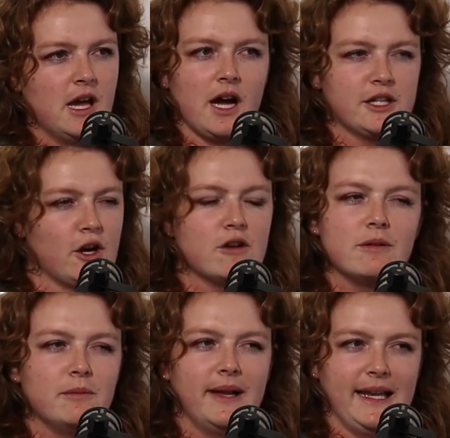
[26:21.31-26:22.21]
I don't
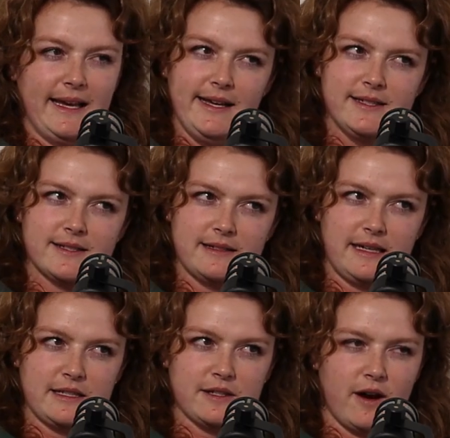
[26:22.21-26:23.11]
remember my legs,
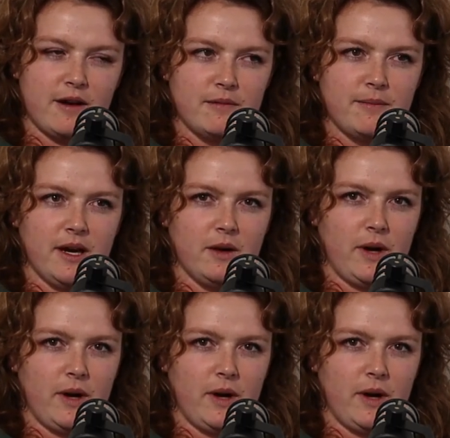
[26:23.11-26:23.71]
and so I remember